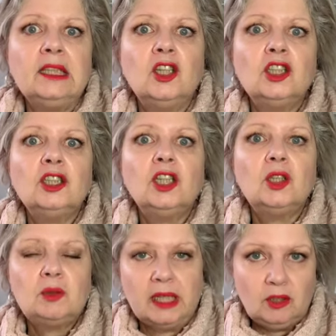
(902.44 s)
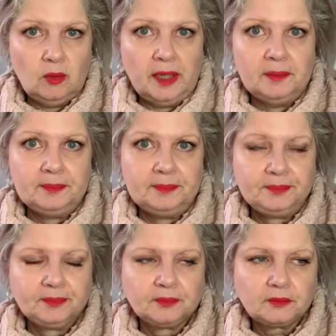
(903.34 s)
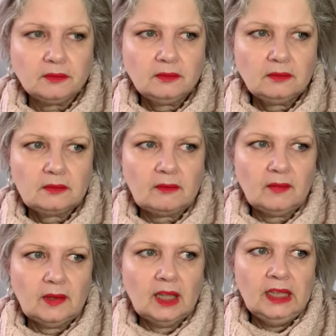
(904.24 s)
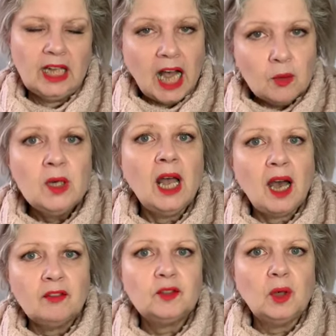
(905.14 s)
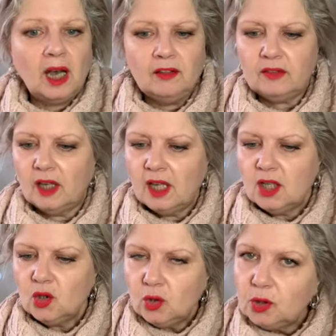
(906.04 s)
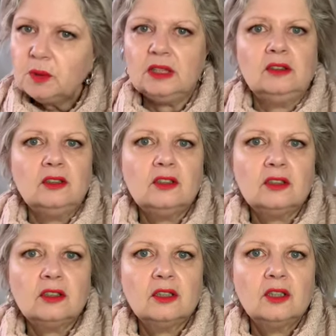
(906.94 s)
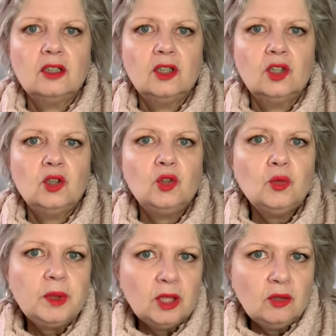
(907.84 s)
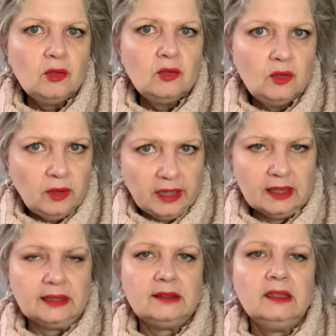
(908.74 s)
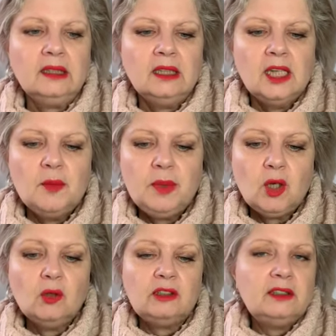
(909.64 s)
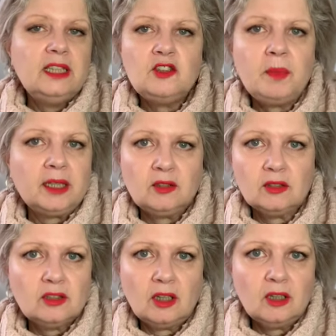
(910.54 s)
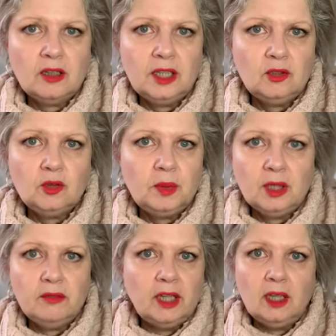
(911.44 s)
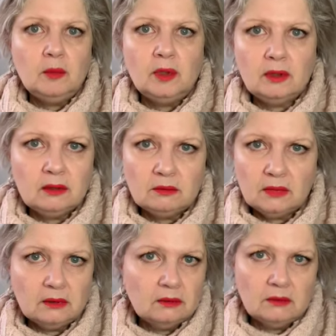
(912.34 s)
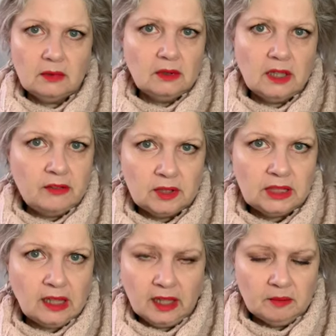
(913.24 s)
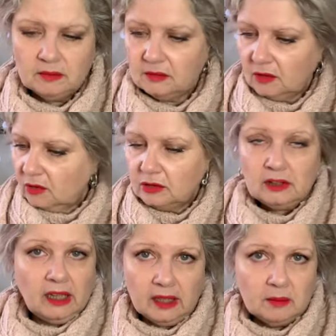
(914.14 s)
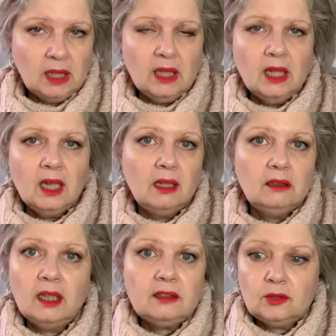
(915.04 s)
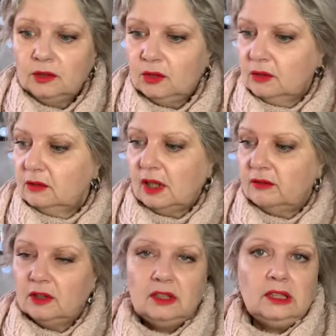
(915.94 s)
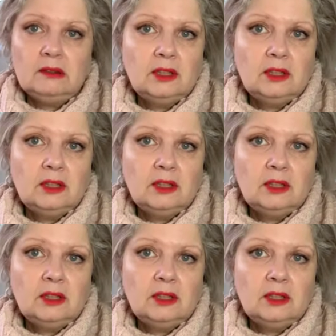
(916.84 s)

on right away. And I will have to have good reasons to be doing that, because these patterns are going to be available every time all the time, unless Ravelry